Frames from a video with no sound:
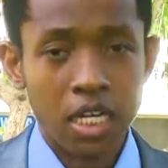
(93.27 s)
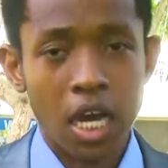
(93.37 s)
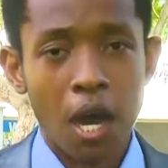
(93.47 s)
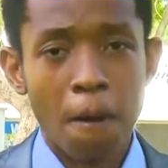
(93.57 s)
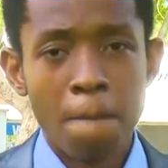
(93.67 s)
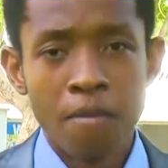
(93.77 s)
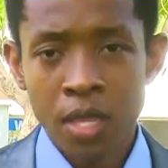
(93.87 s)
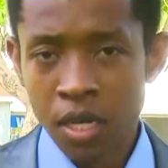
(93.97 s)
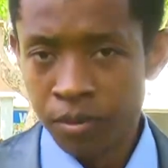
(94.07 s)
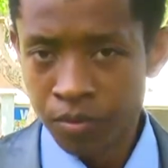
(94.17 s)
Now,
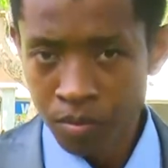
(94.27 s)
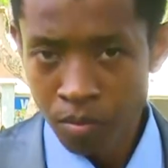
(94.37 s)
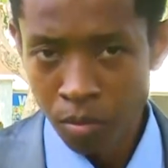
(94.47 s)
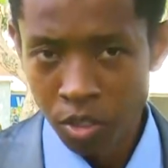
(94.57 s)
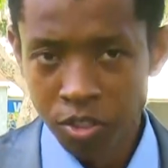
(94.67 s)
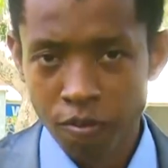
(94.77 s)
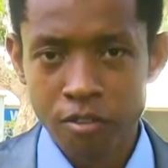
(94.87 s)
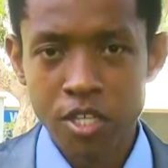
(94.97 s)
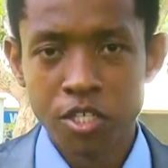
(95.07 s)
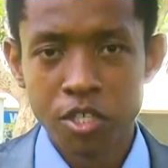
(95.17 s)
most
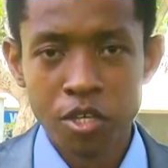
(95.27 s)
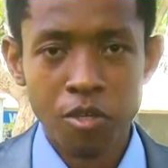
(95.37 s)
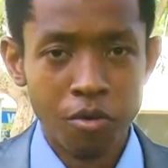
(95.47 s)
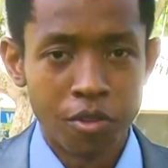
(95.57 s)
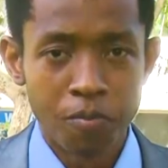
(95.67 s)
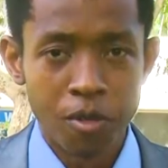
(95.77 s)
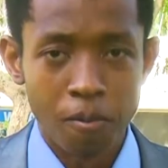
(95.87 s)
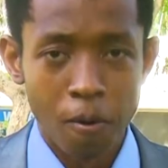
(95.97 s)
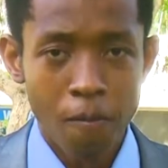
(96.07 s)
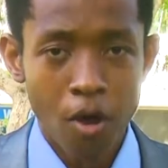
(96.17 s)
of these youth
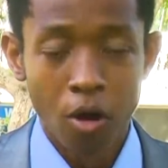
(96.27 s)
people